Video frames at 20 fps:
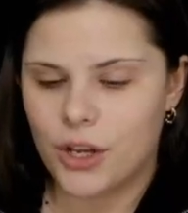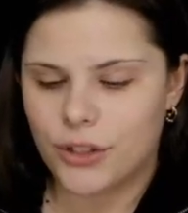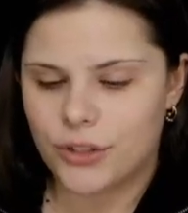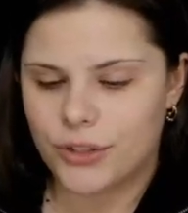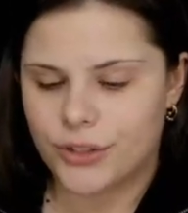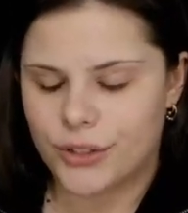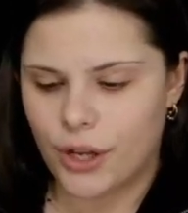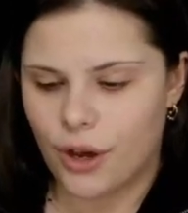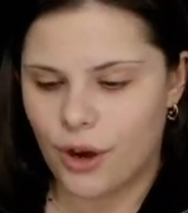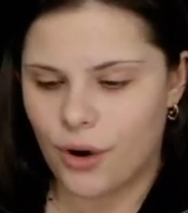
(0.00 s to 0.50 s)

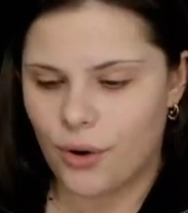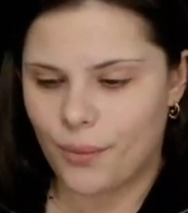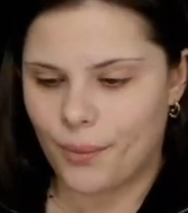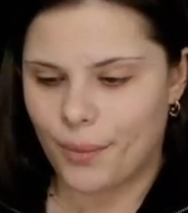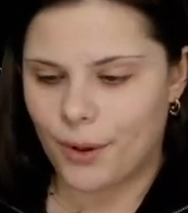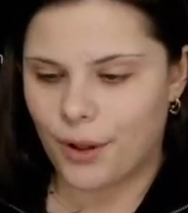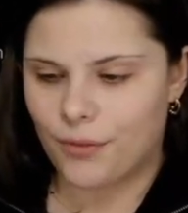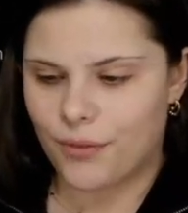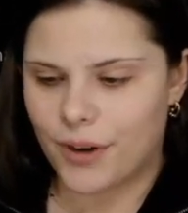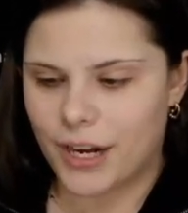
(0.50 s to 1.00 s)
So
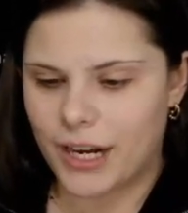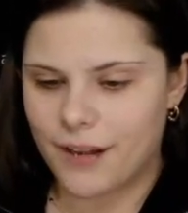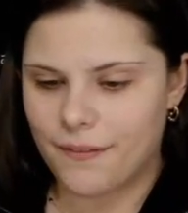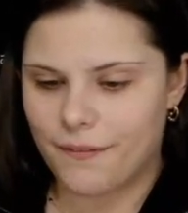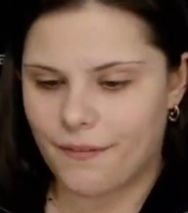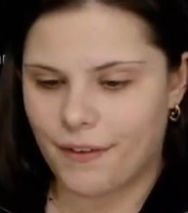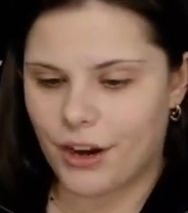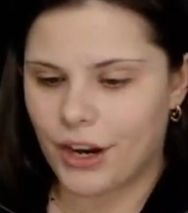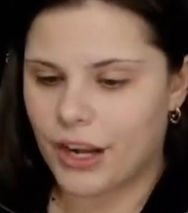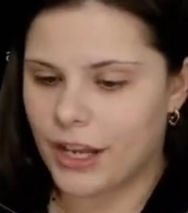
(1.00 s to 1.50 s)
we already
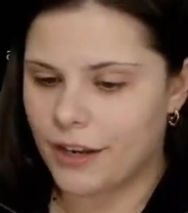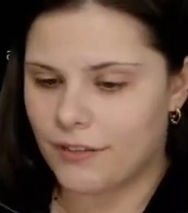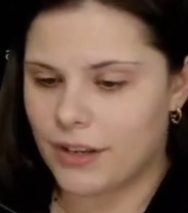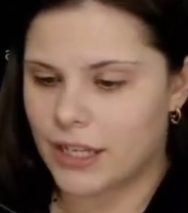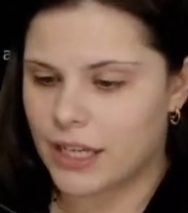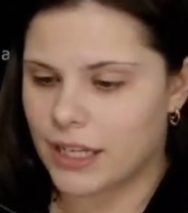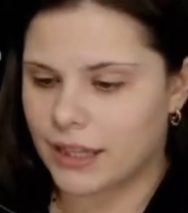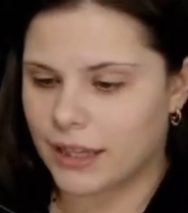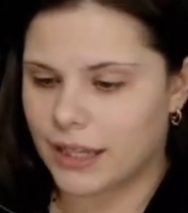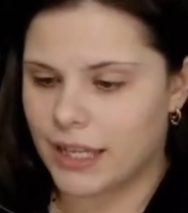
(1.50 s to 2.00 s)
very
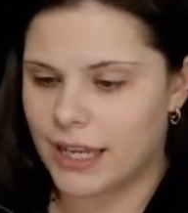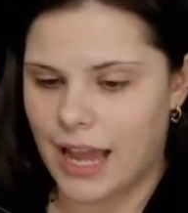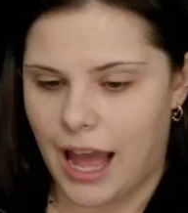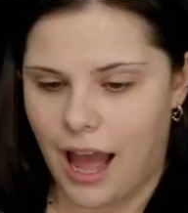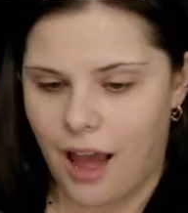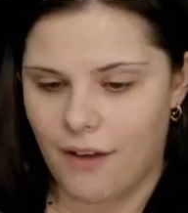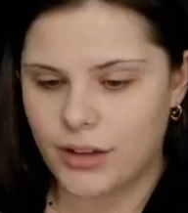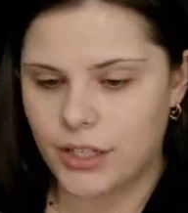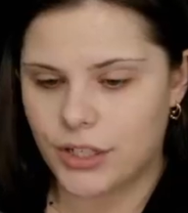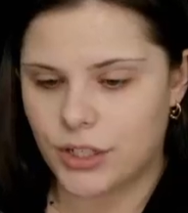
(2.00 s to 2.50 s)
conveniently
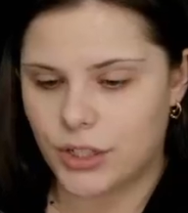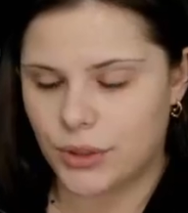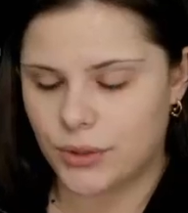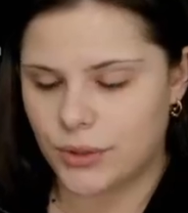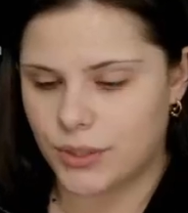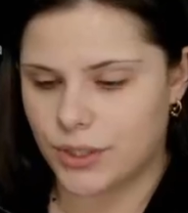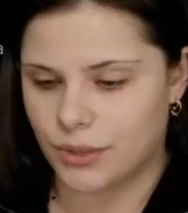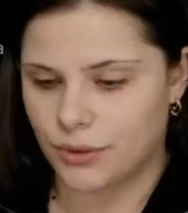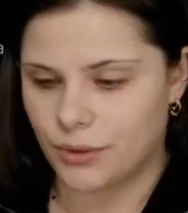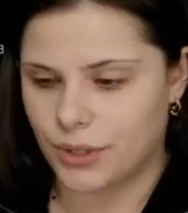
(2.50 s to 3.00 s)
have a
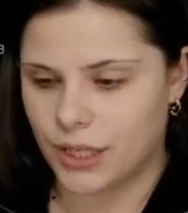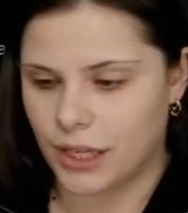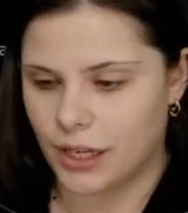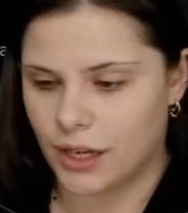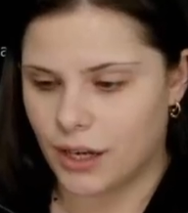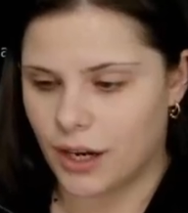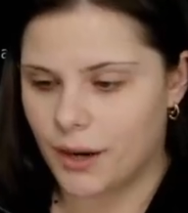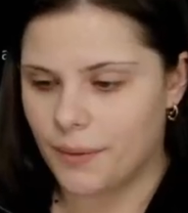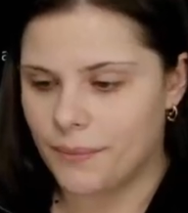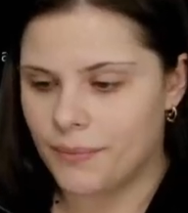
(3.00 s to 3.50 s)
to-do
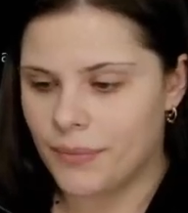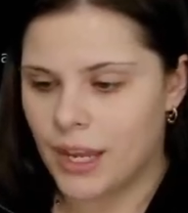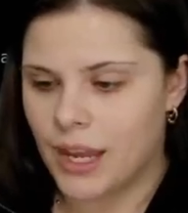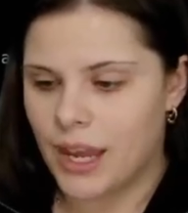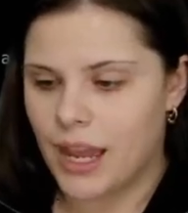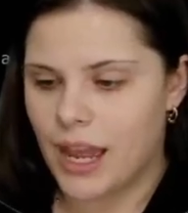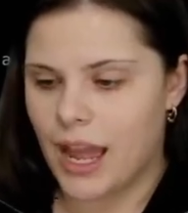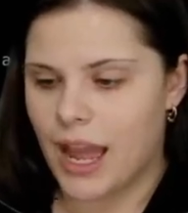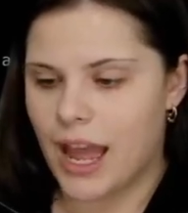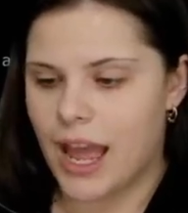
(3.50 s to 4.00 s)
here.
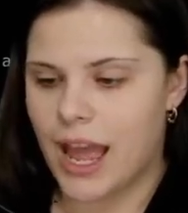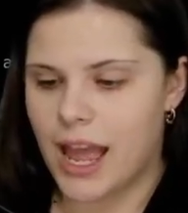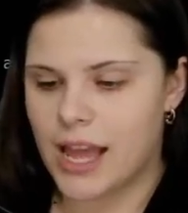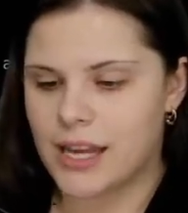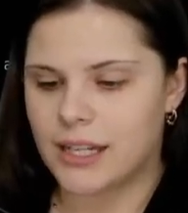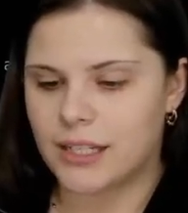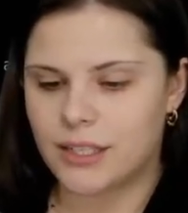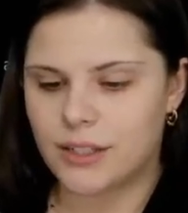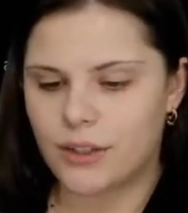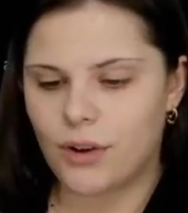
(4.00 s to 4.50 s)

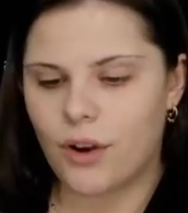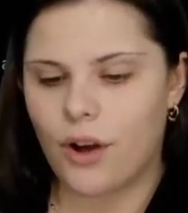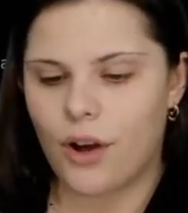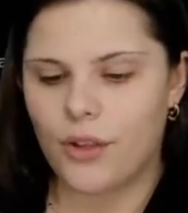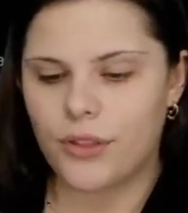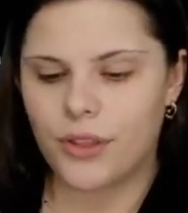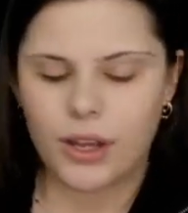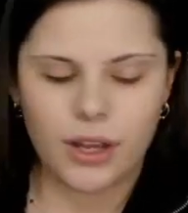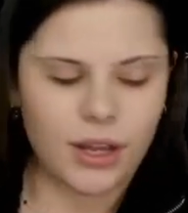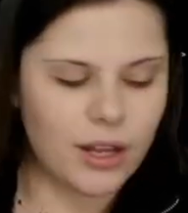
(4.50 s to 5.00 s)
And
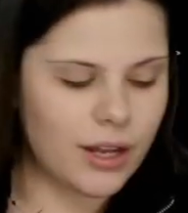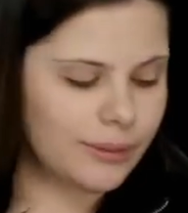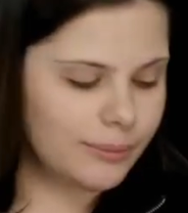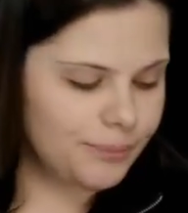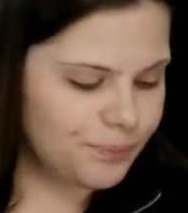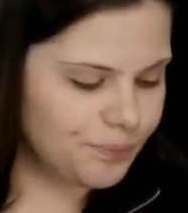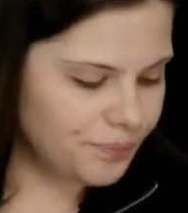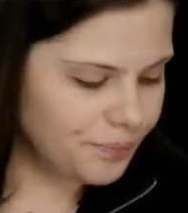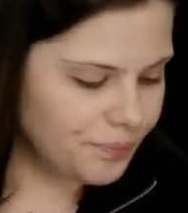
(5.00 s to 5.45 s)
on the